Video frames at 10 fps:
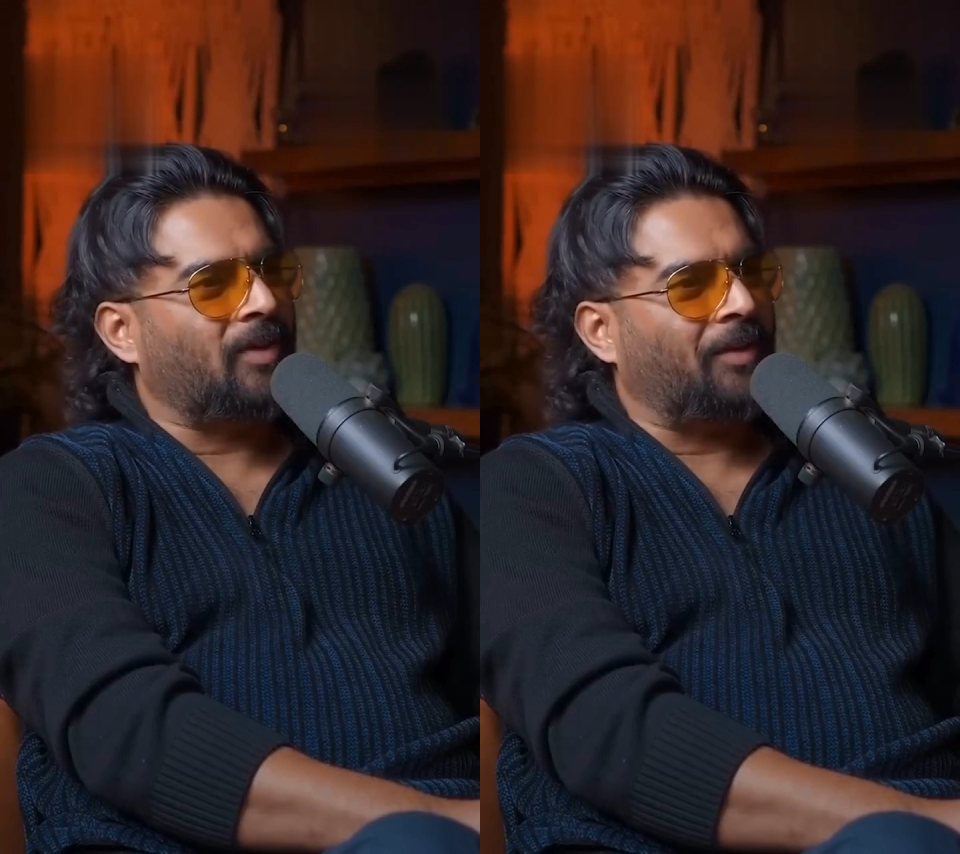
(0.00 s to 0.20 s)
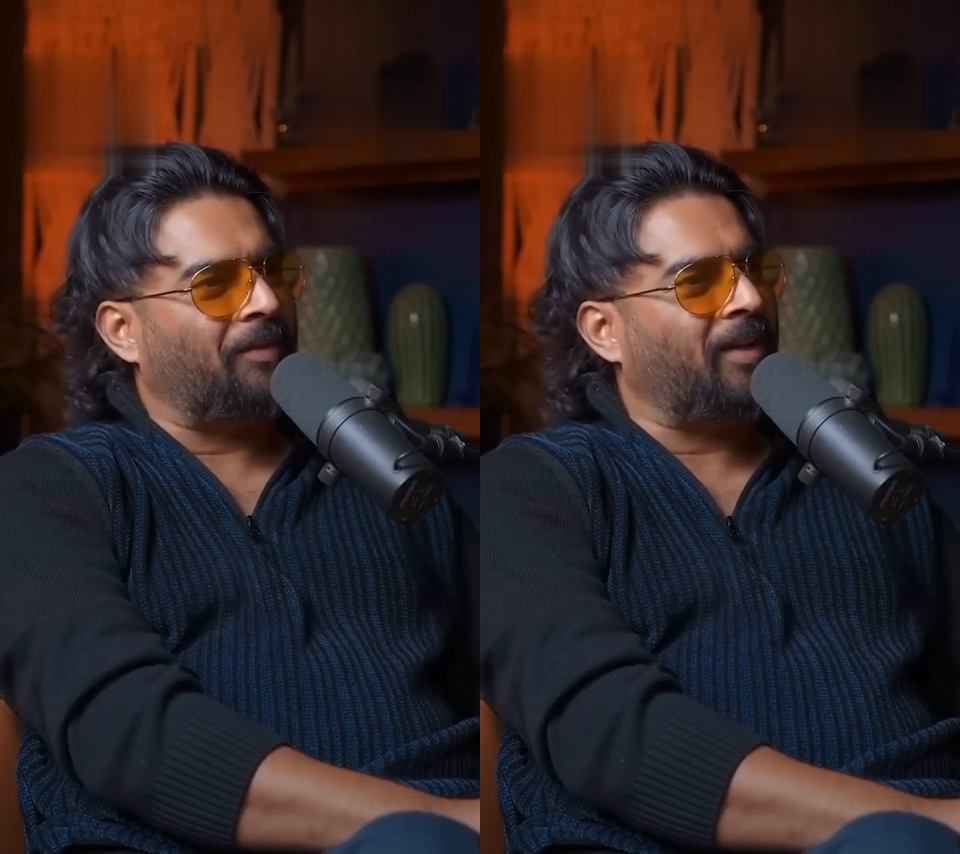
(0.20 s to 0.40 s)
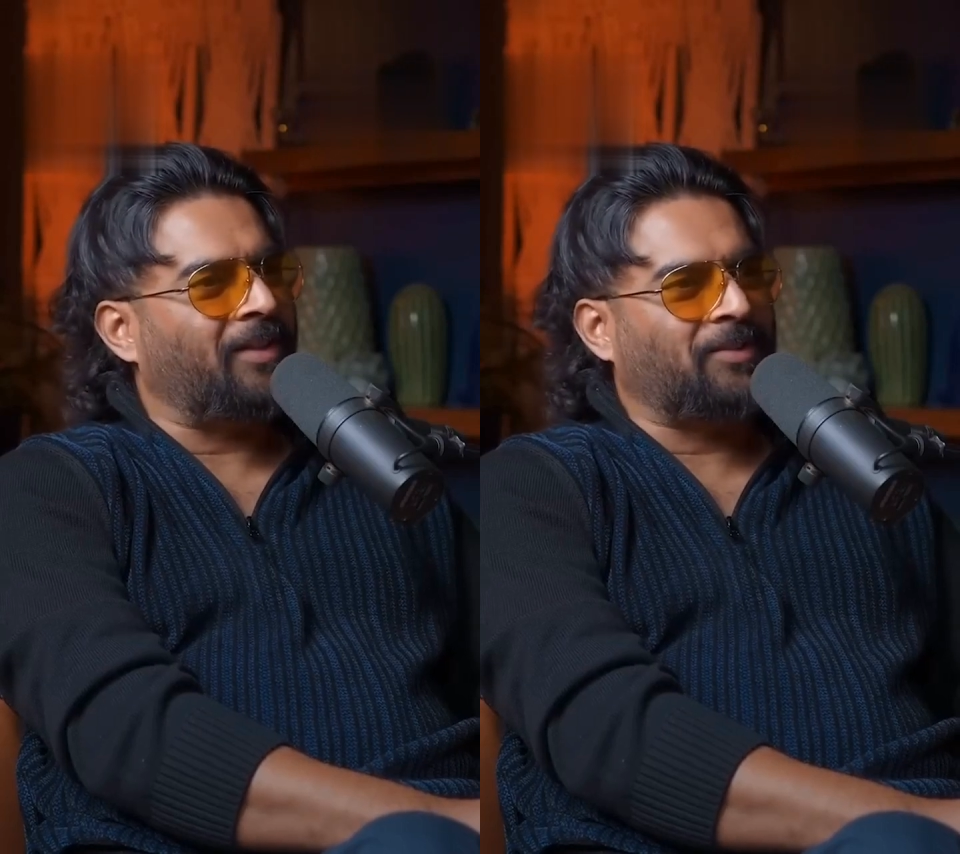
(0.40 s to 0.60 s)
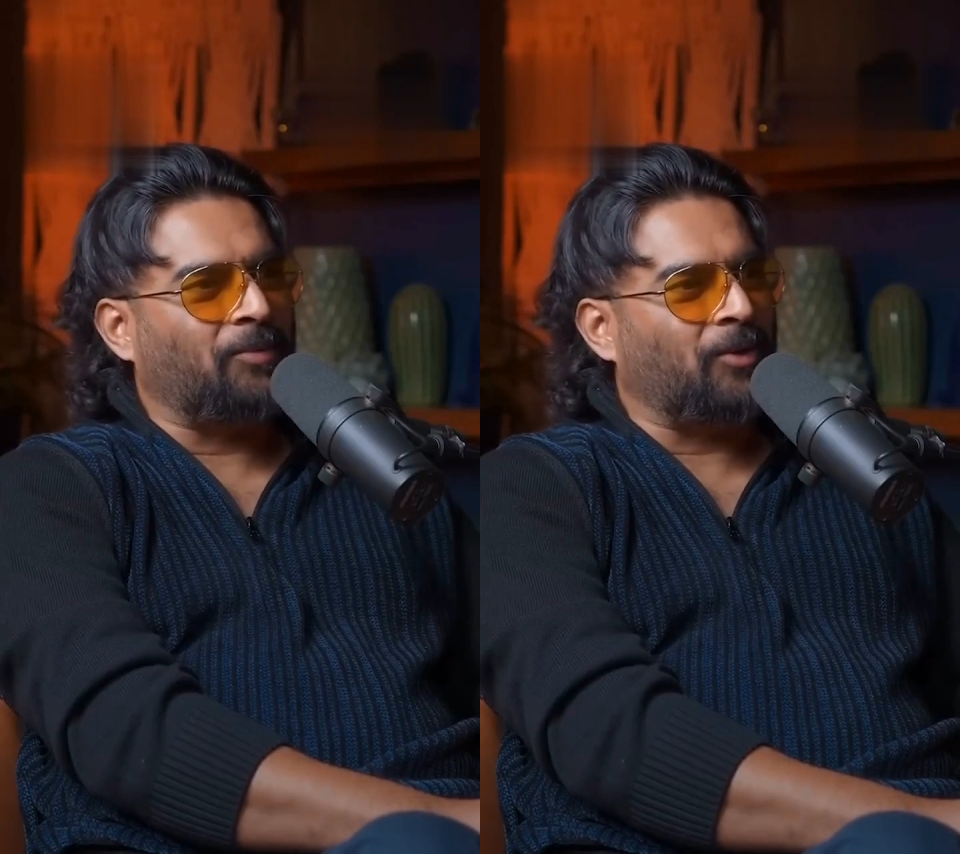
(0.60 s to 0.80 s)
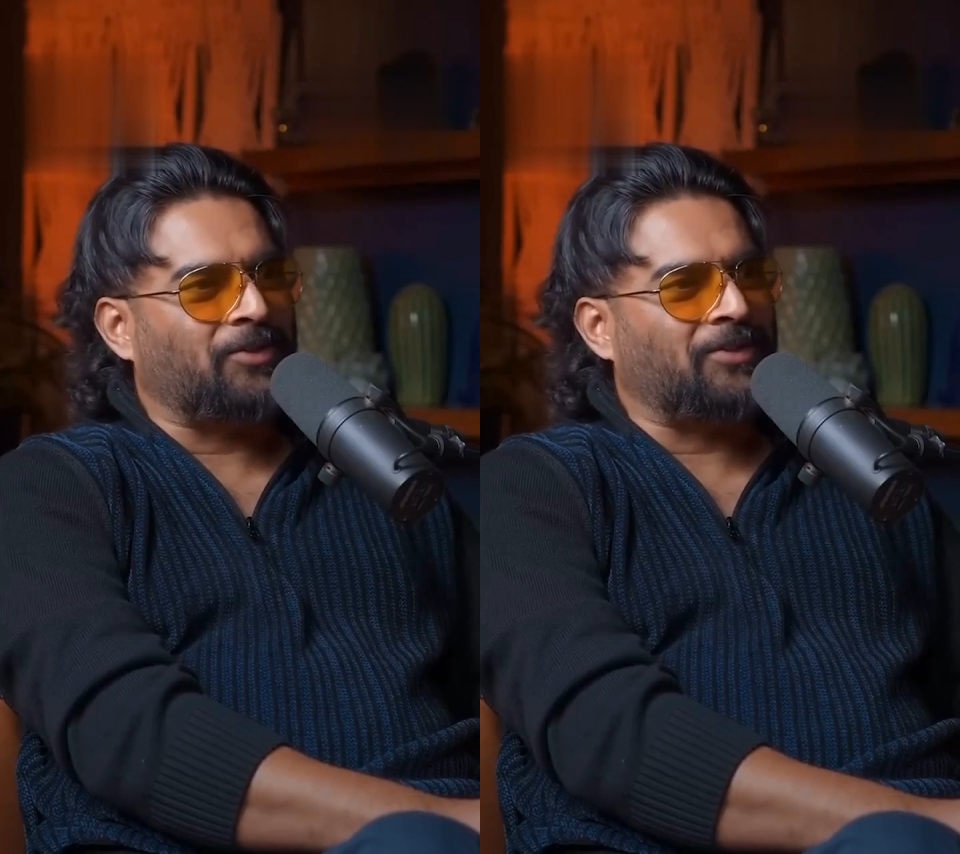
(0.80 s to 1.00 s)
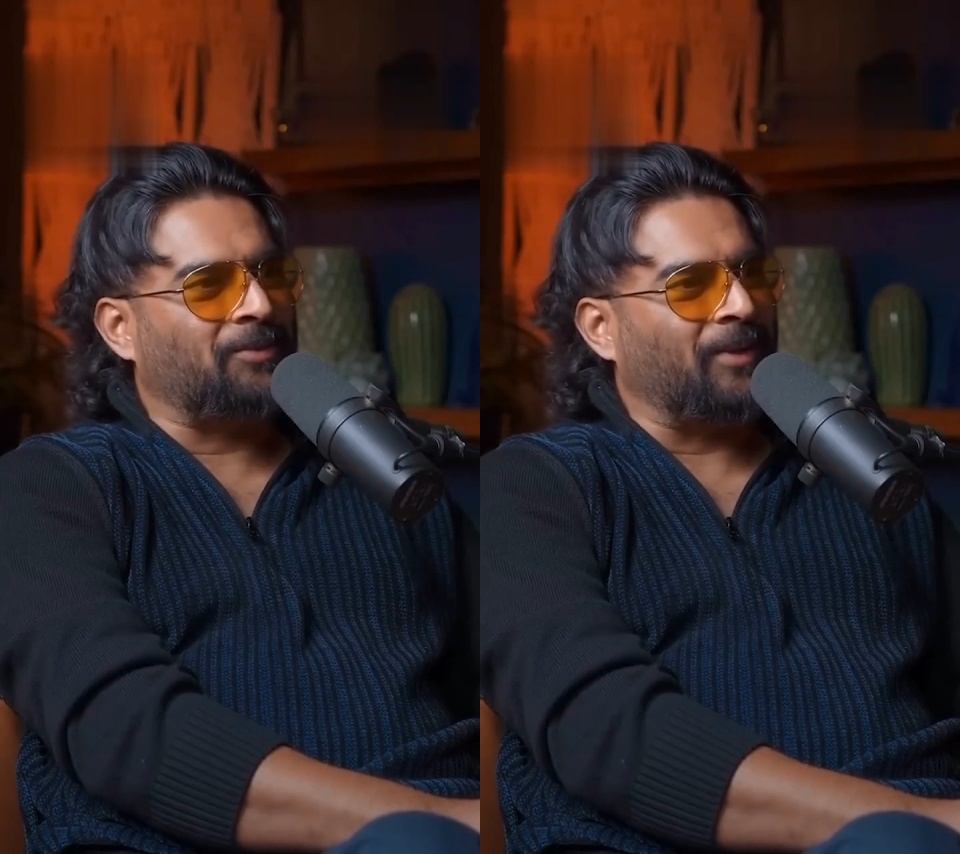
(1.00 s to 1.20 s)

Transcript: Every day is a monster,